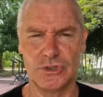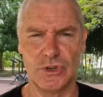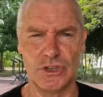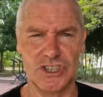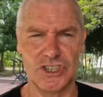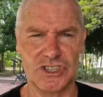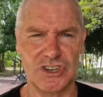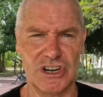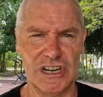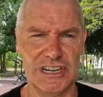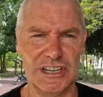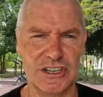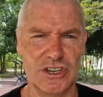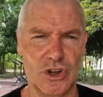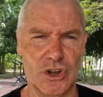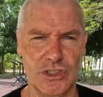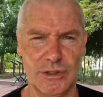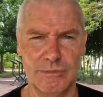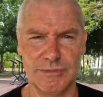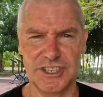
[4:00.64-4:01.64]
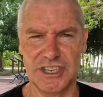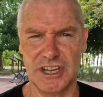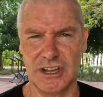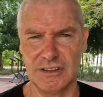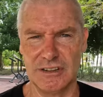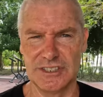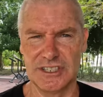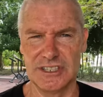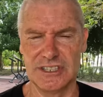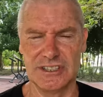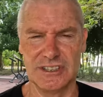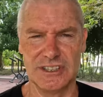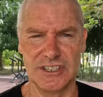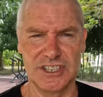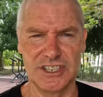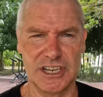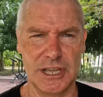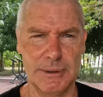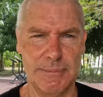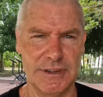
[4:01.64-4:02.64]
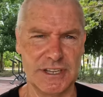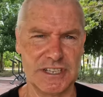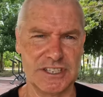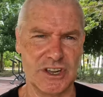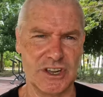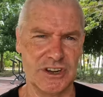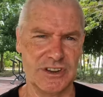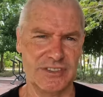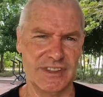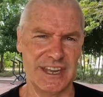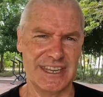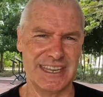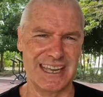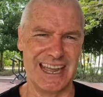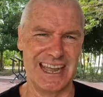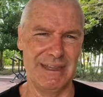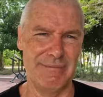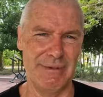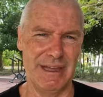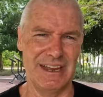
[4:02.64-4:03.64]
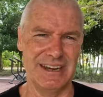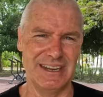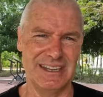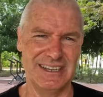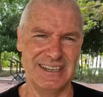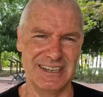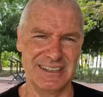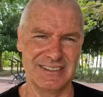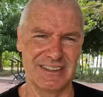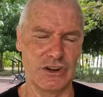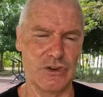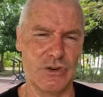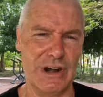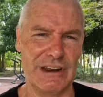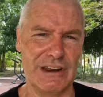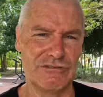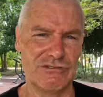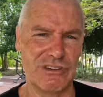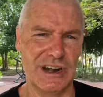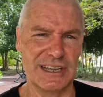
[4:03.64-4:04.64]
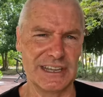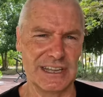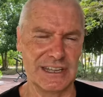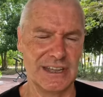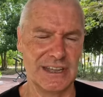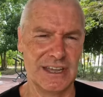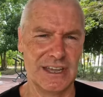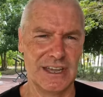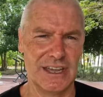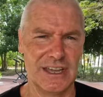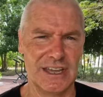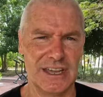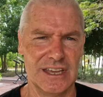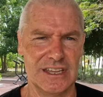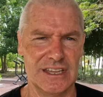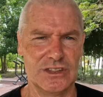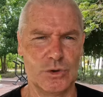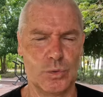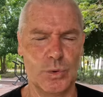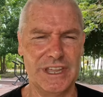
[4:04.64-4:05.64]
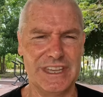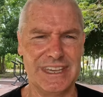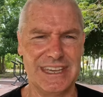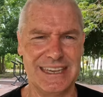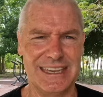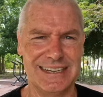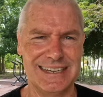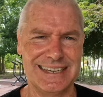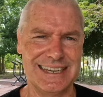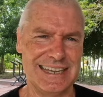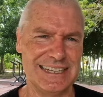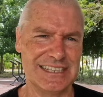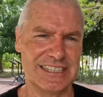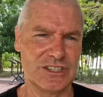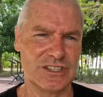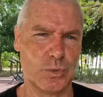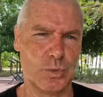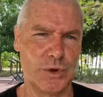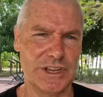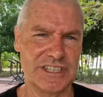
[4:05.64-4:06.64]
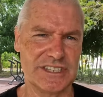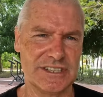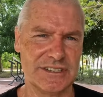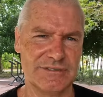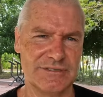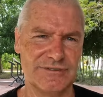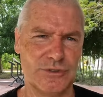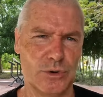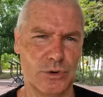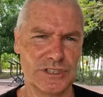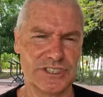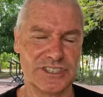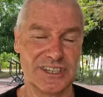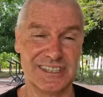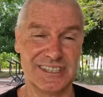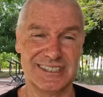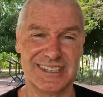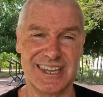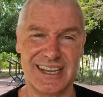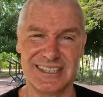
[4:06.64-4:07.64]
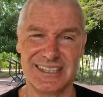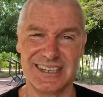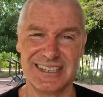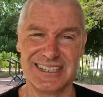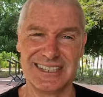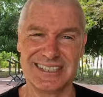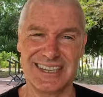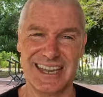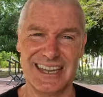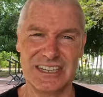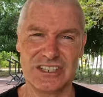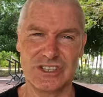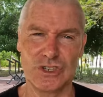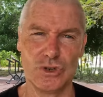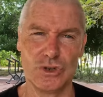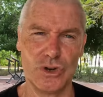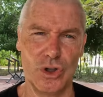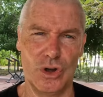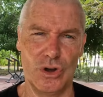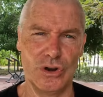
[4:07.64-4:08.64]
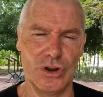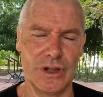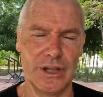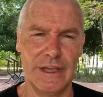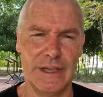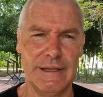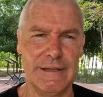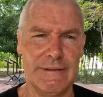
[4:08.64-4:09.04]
to Australia, got themselves into the sleeping zone, and they came out hitting the ground running in the weekend against the Western Force. And it didn't take too long